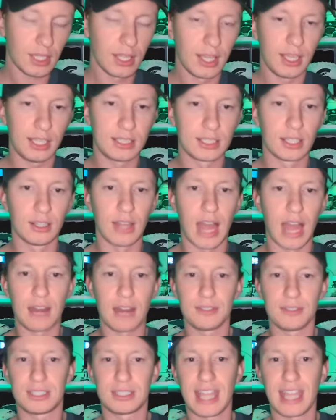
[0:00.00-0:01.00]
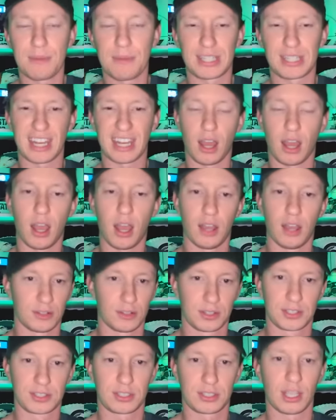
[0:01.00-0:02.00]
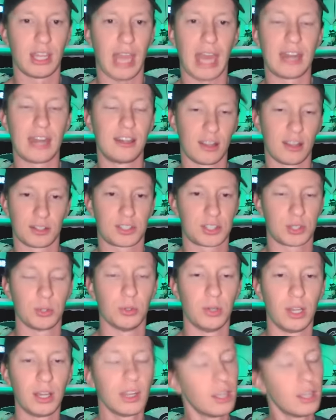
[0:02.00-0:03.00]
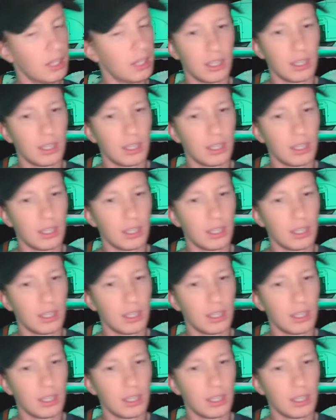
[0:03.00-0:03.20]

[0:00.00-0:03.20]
he did a lot of his damage at other at another school,